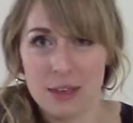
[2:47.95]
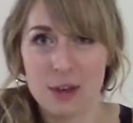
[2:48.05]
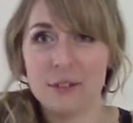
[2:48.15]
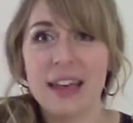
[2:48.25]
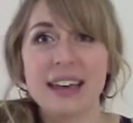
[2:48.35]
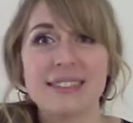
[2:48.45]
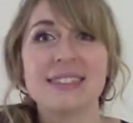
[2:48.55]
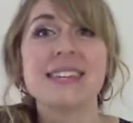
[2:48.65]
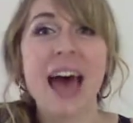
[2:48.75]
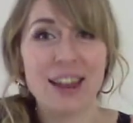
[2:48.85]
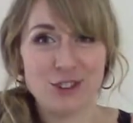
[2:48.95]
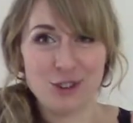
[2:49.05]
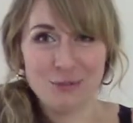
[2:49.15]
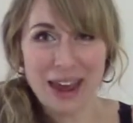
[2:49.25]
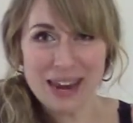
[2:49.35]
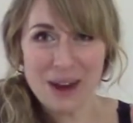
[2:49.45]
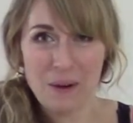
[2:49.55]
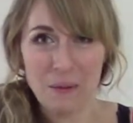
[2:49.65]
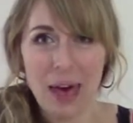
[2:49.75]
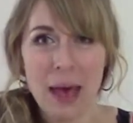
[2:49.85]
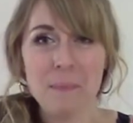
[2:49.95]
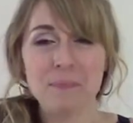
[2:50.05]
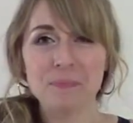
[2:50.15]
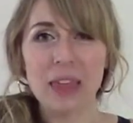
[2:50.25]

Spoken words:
You're like a statue right here, okay?